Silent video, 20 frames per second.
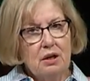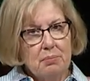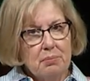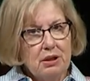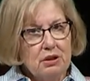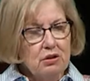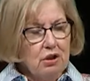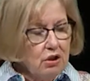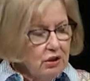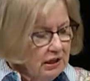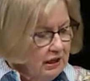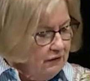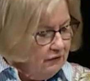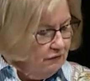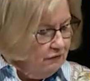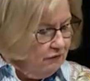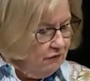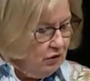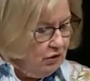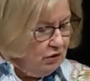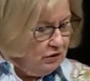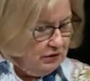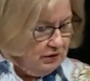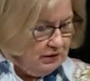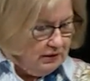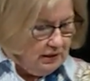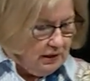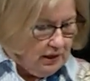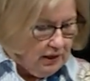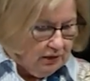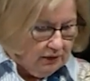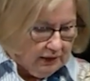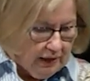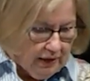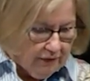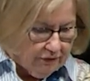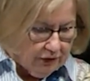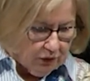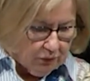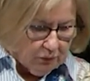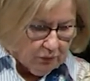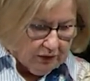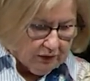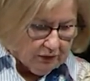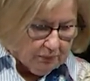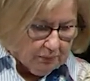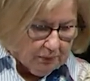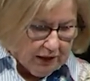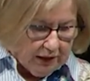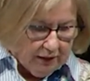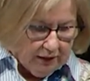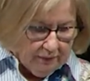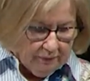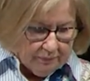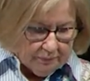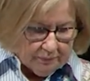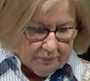But look at verse 11 with me.